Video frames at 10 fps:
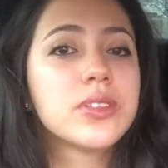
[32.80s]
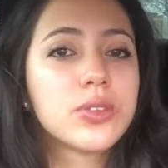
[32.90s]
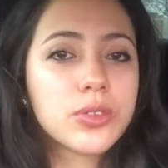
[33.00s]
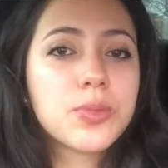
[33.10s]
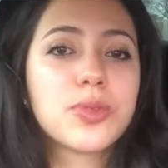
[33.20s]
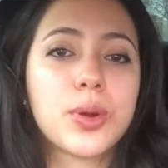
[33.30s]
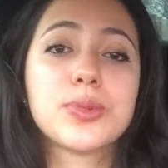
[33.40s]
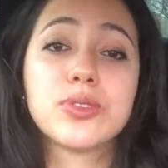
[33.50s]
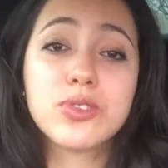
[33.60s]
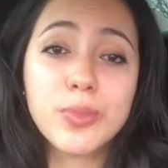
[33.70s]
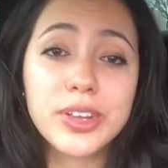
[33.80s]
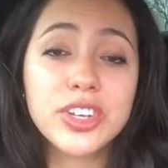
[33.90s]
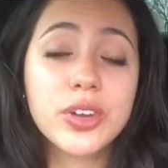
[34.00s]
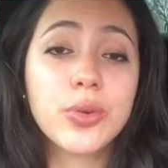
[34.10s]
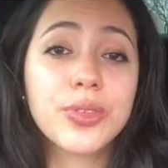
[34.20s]
those subscriptions to my
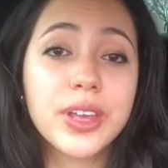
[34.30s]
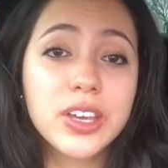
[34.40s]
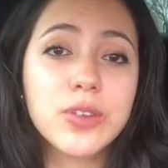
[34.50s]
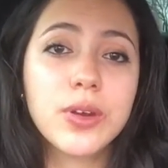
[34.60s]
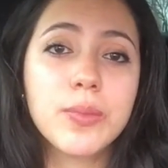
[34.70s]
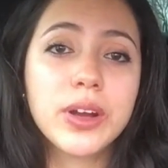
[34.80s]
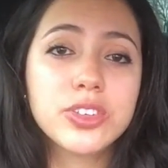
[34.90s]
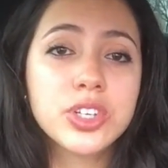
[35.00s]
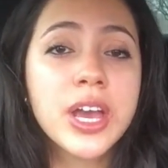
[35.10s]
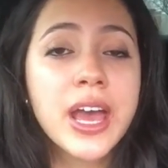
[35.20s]
channel. Thank you very much.